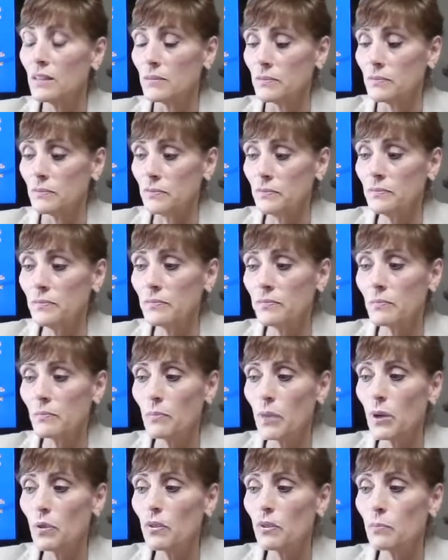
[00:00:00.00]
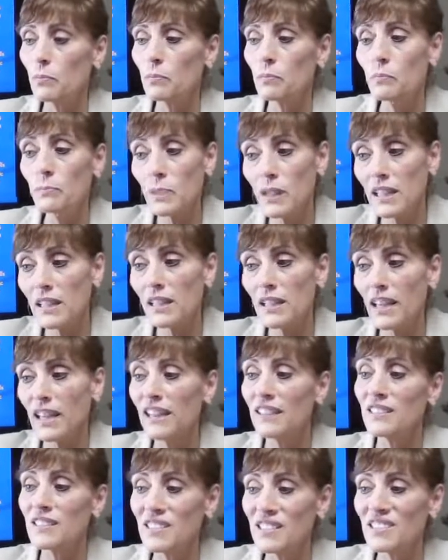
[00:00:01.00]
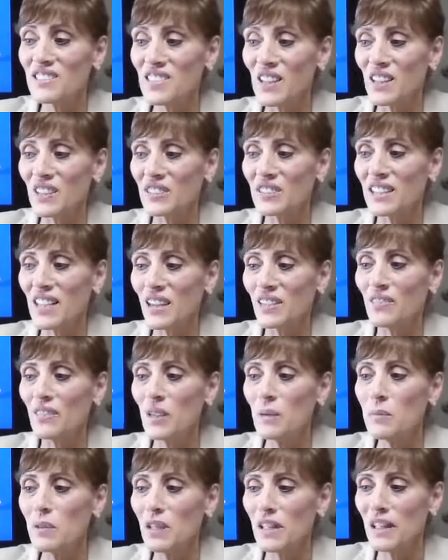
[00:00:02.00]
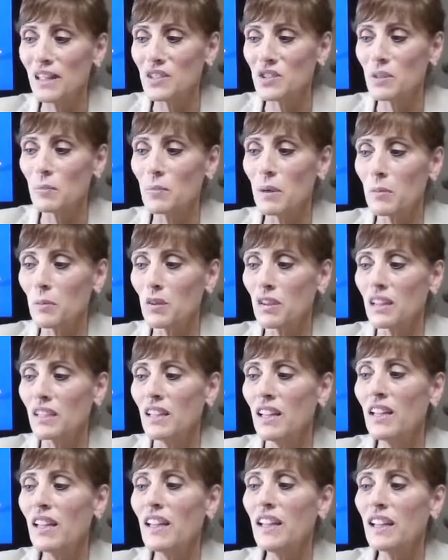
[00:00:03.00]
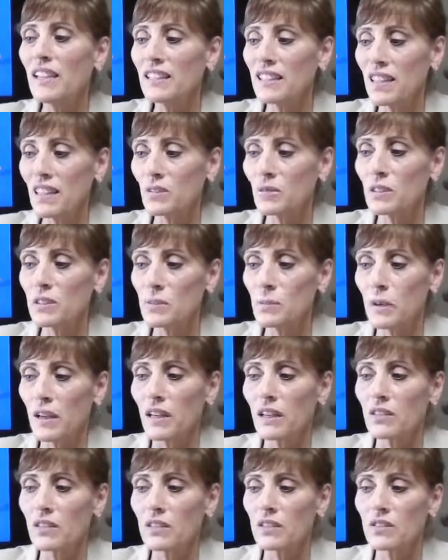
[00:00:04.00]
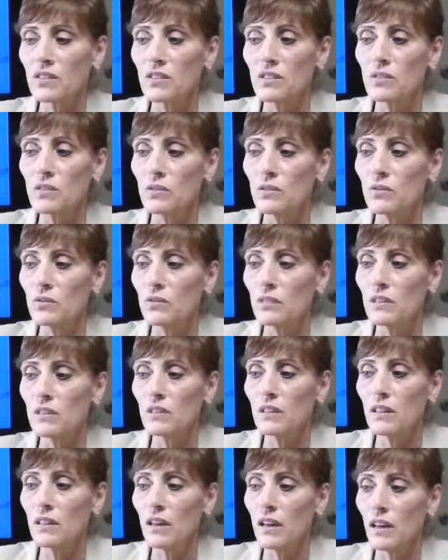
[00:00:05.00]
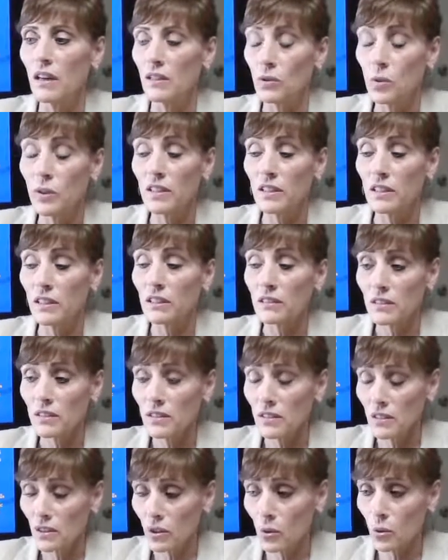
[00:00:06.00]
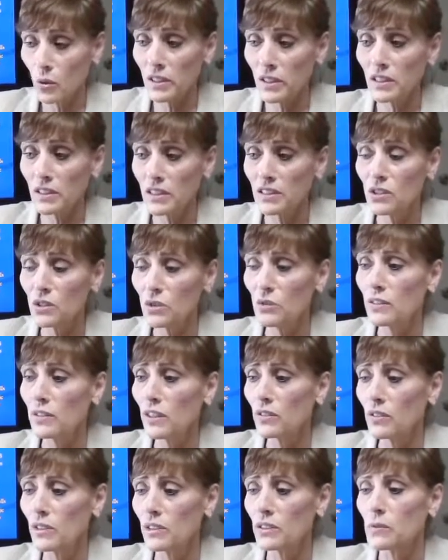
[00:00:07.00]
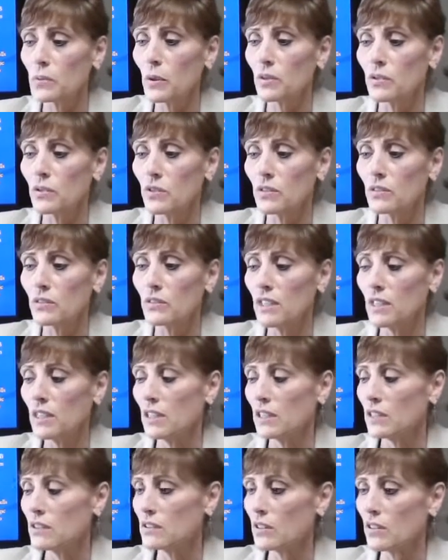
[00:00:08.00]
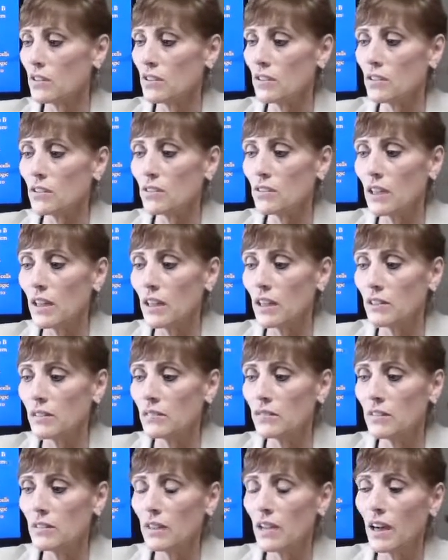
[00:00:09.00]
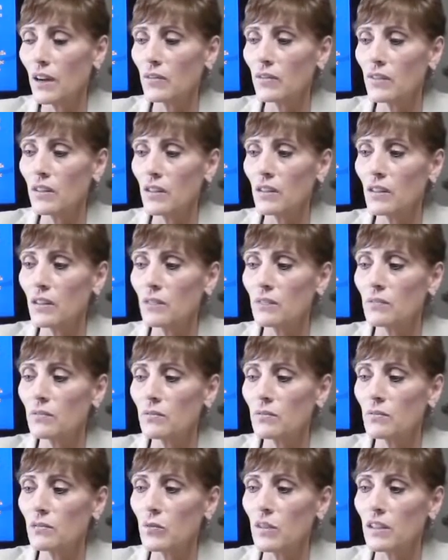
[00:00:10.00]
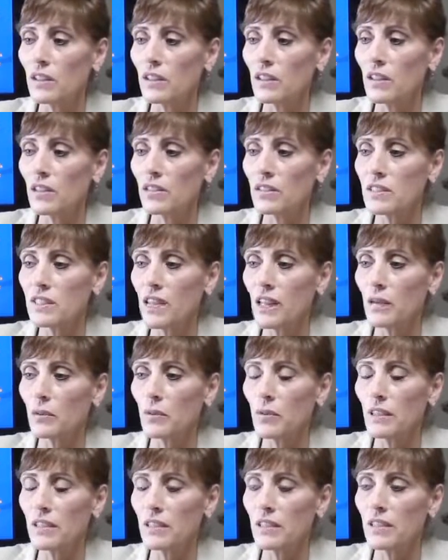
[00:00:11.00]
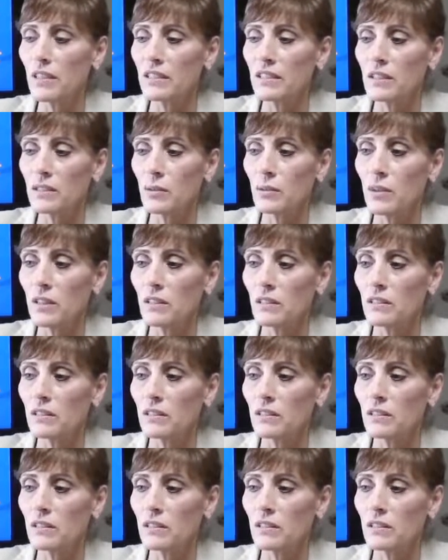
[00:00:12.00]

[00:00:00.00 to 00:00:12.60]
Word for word: Both B and T cells have immunologic memory and can respond to uh, quick, quickly to another exposure. So they're uh, out there working all the time, recognizing what